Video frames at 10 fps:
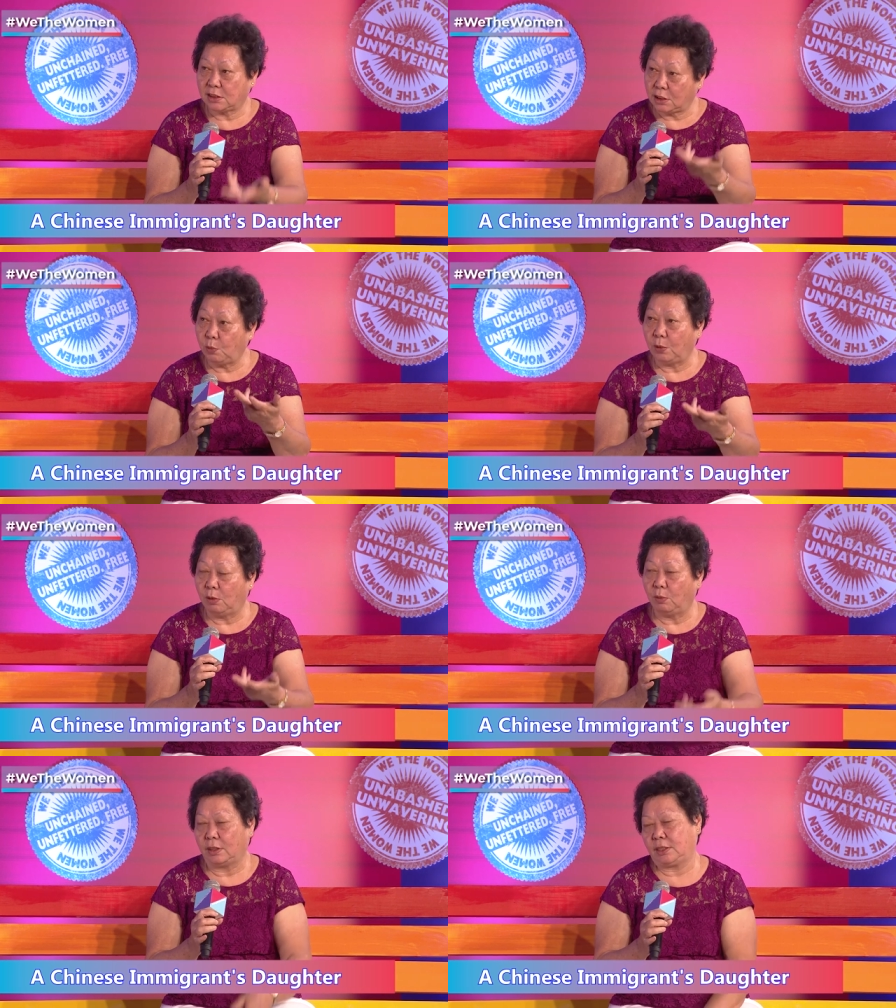tube wet
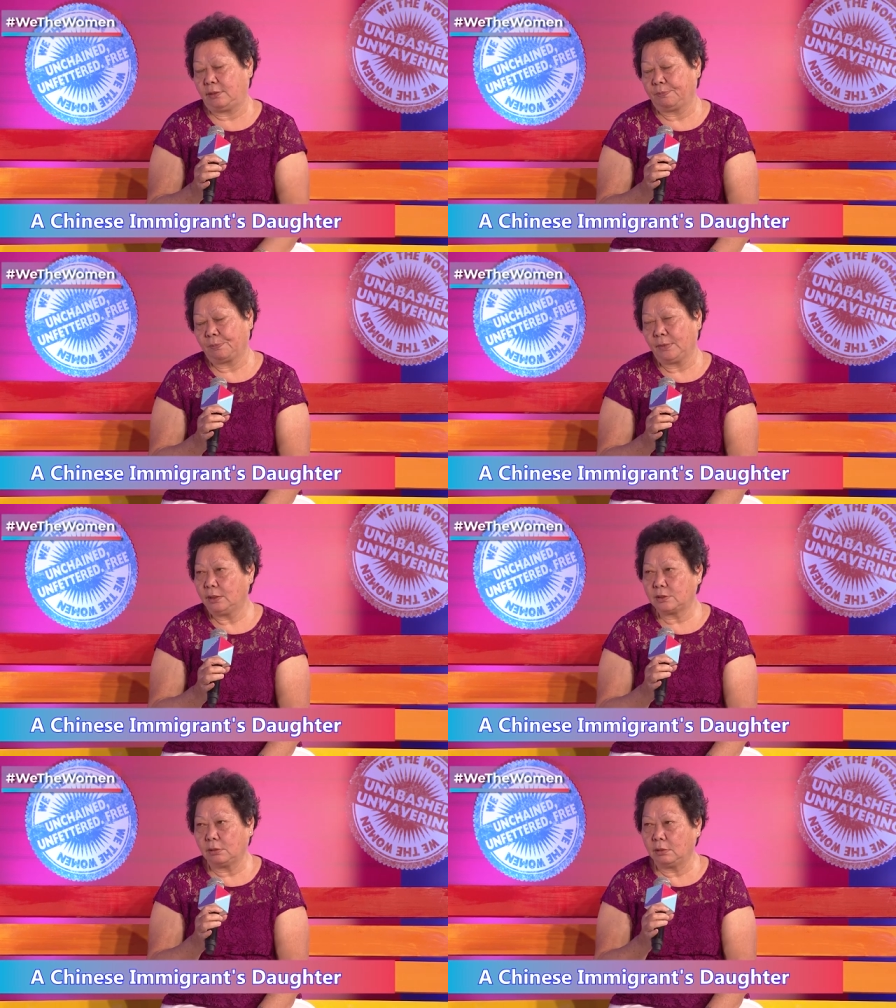water.
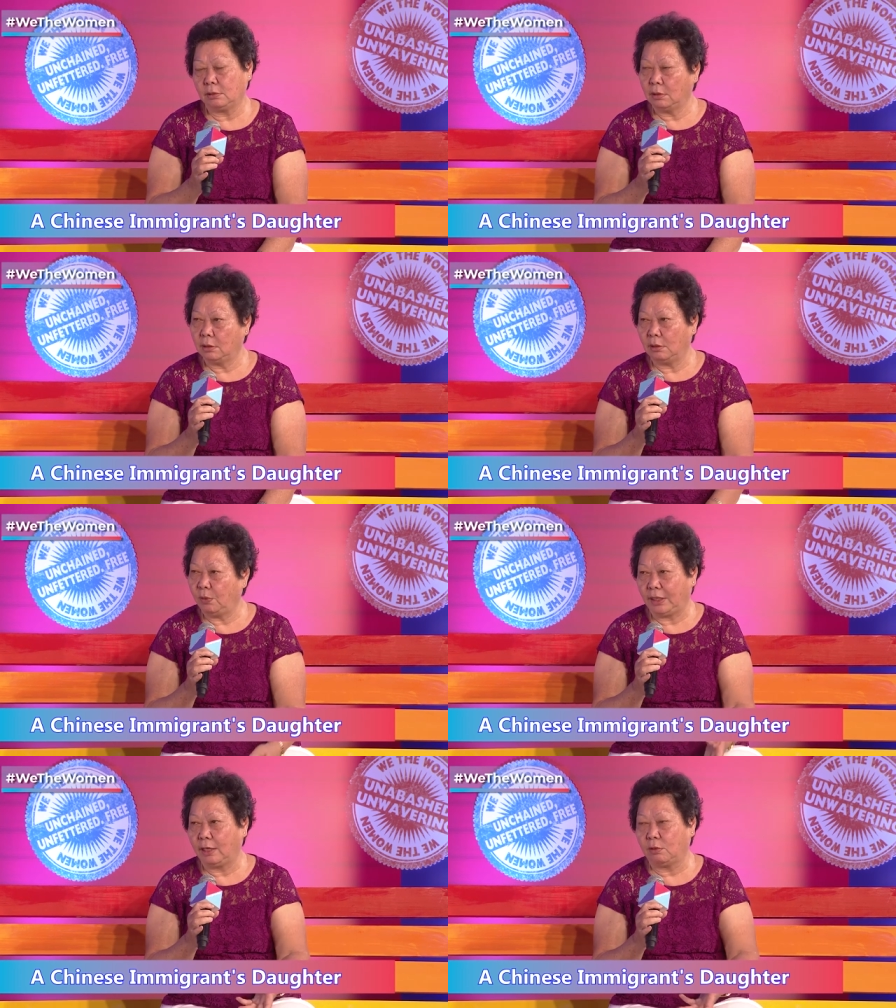So uh,
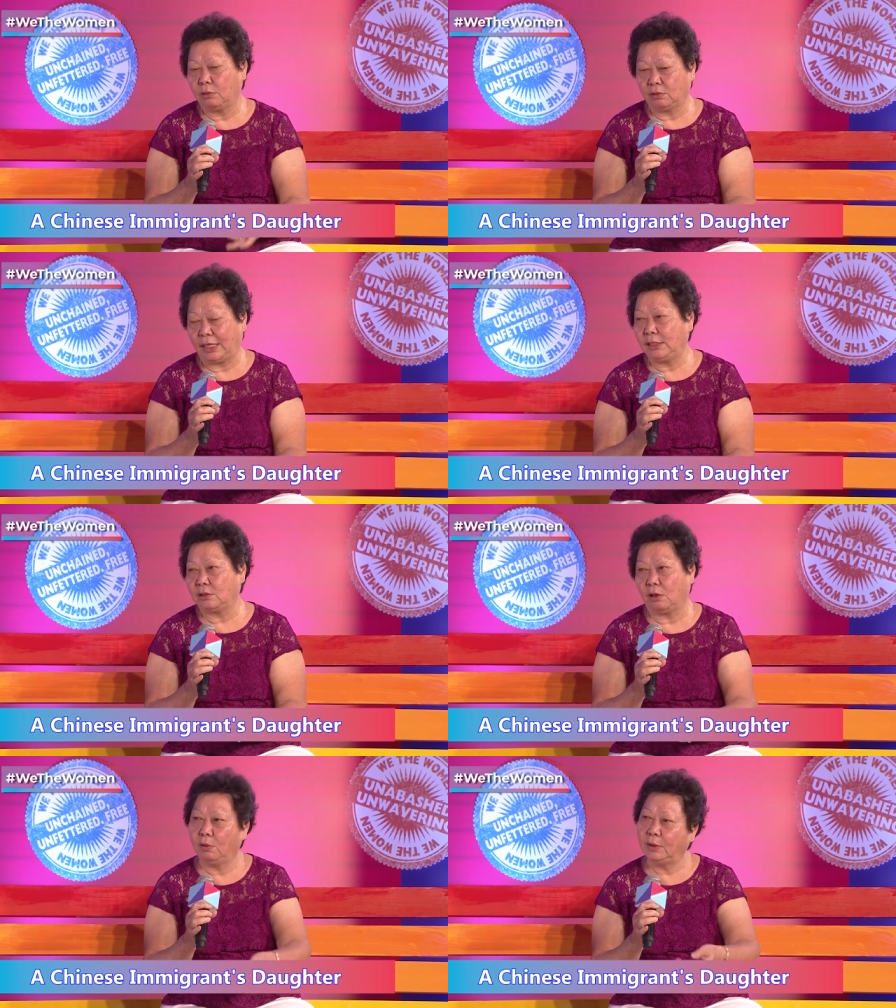when I cook rice,
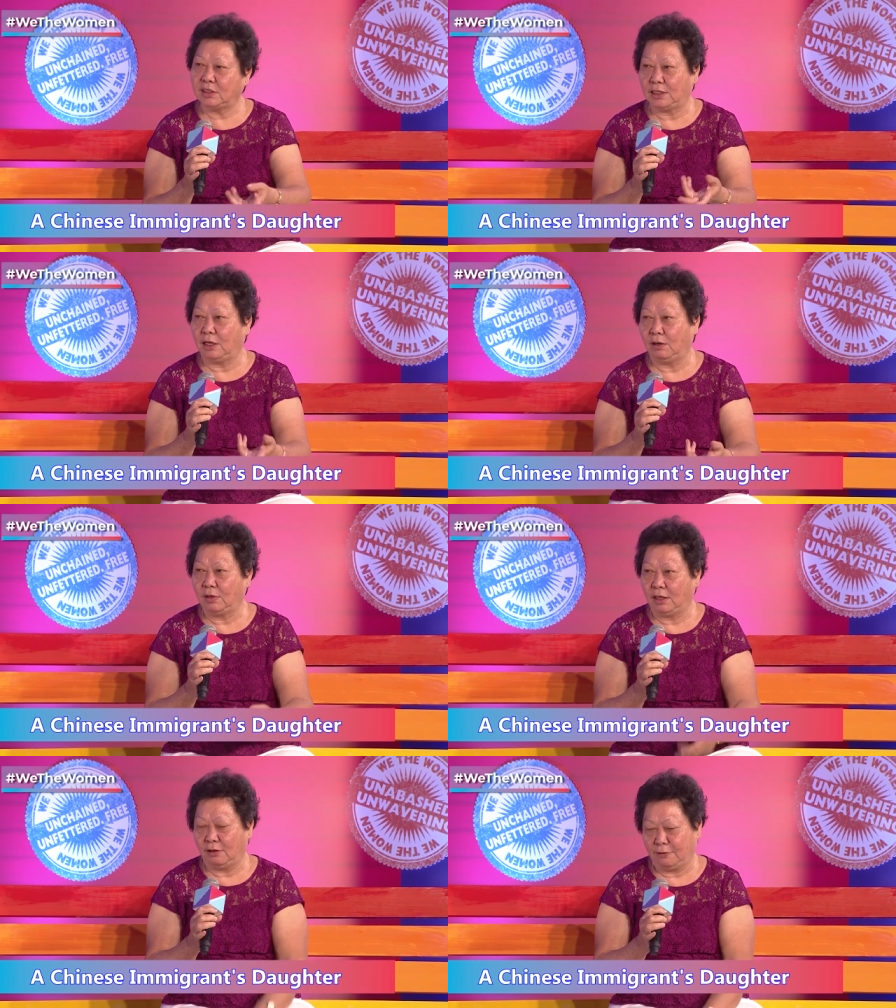always yellow,
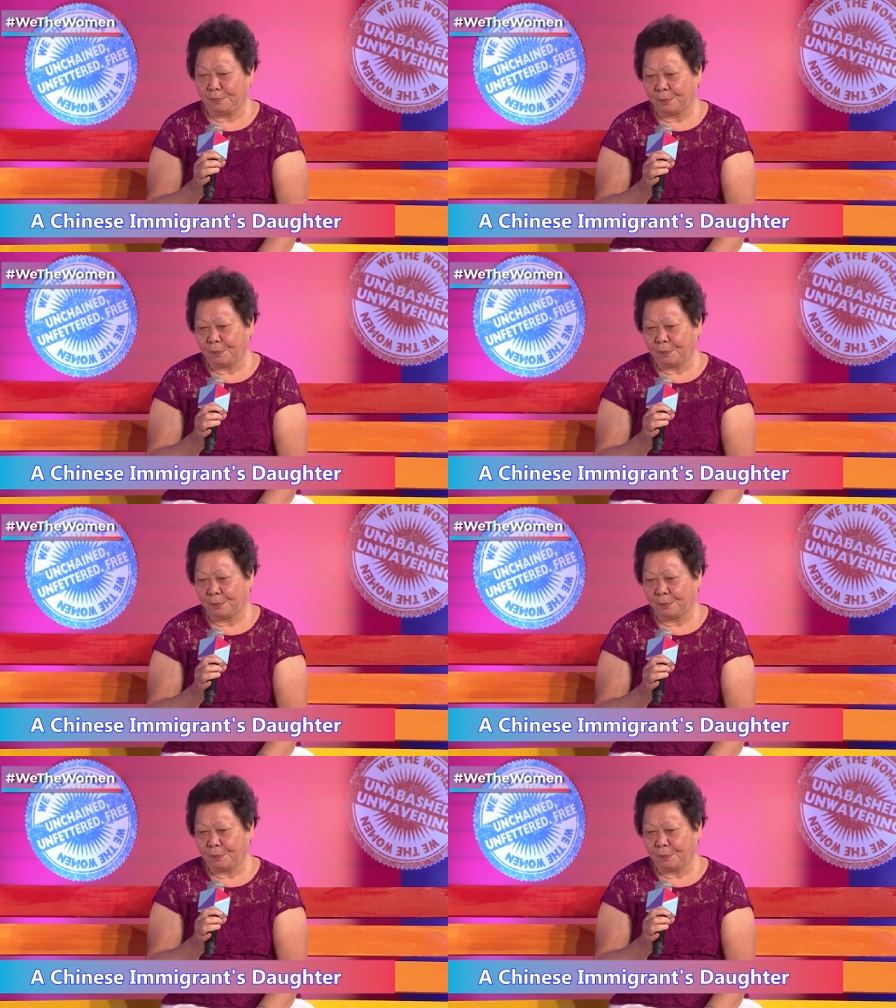yellow.